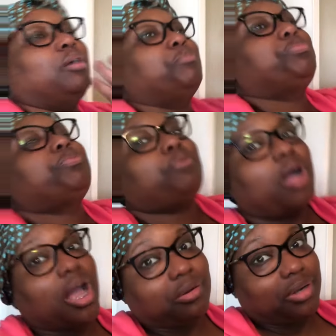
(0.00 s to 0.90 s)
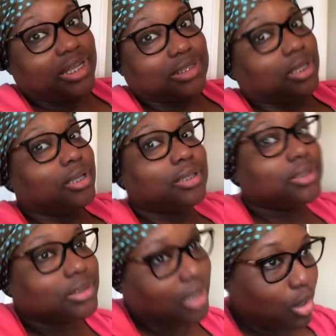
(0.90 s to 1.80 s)
progress.
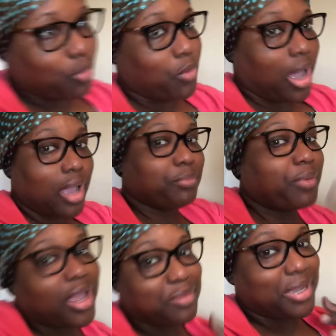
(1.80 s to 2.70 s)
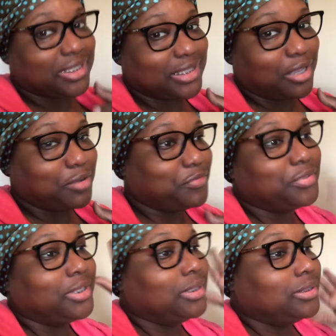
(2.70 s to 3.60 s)
So, I'm proud of myself.
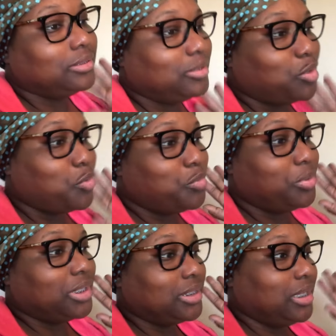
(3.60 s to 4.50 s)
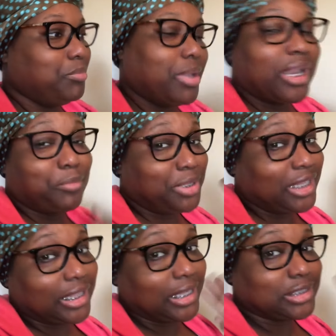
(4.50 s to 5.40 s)
You know, it may not mean
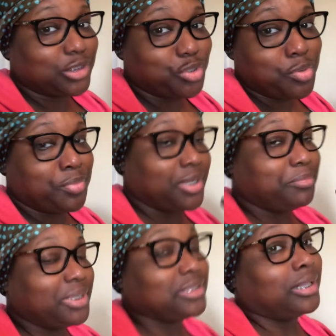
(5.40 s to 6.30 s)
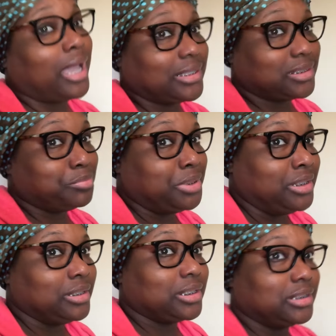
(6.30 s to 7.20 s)
anything to you, but it means a lot to
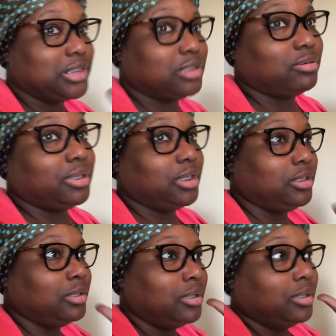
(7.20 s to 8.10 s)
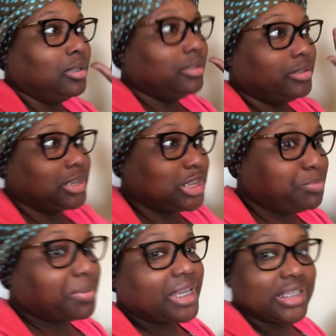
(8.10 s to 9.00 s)
me considering the
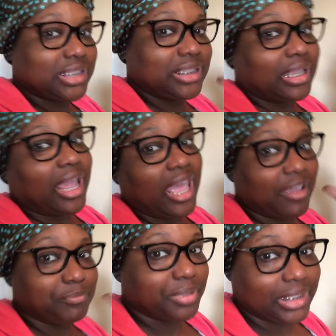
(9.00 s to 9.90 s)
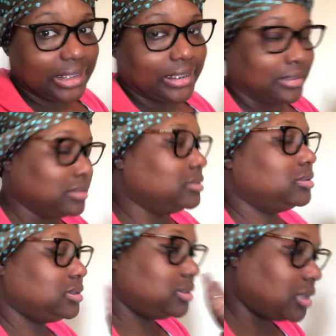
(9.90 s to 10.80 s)
space that I have been in.
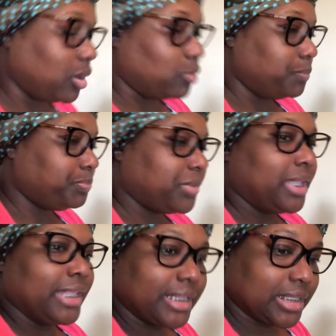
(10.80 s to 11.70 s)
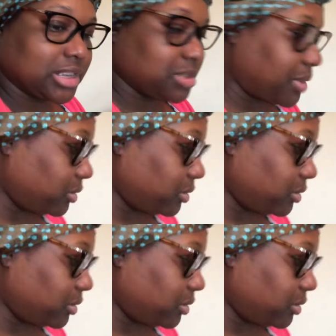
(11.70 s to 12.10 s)
So, this is my